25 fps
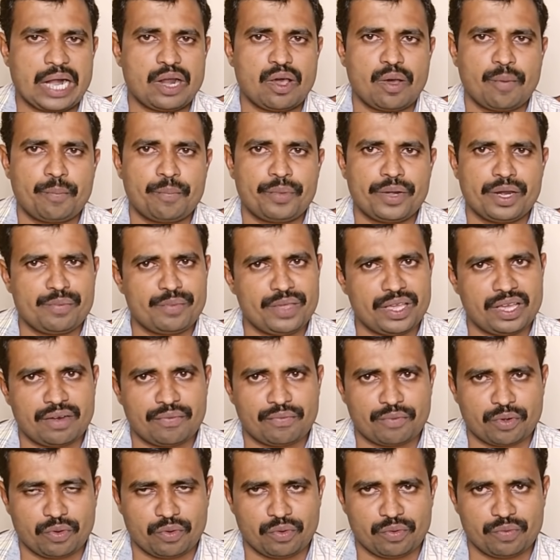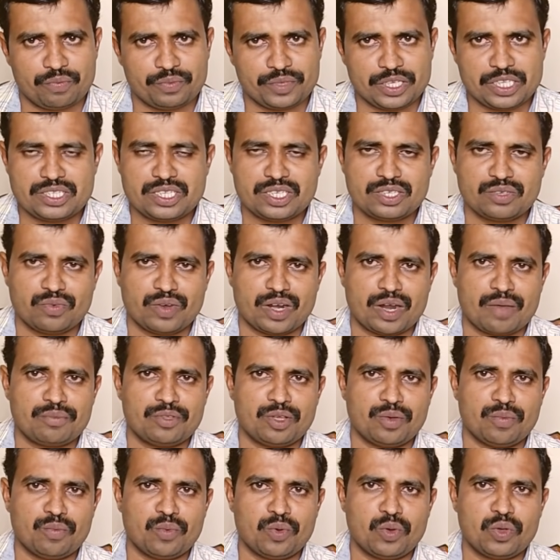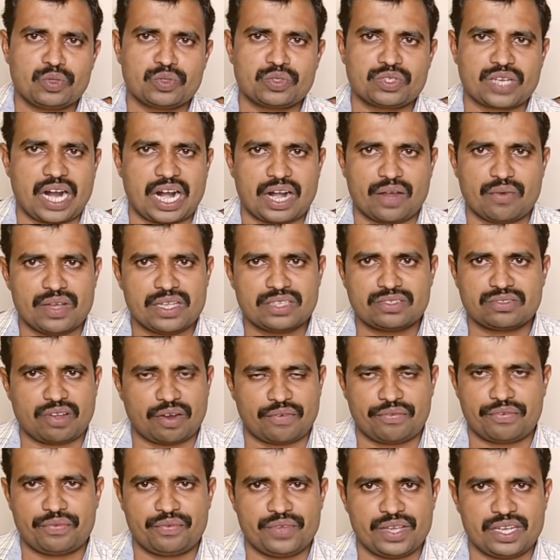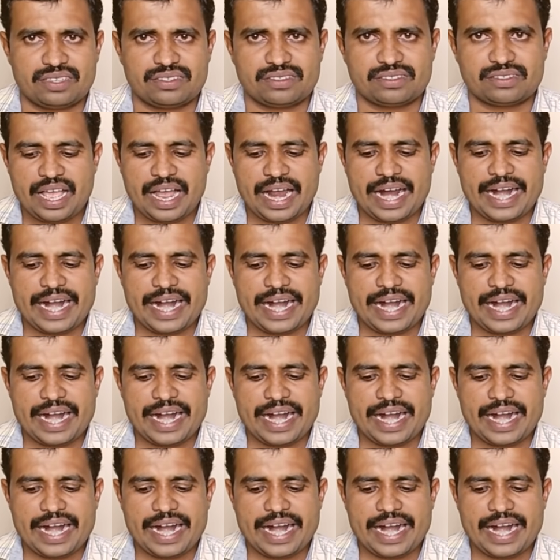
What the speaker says: Adobe Premiere Pro. This is one of the most advanced softwares,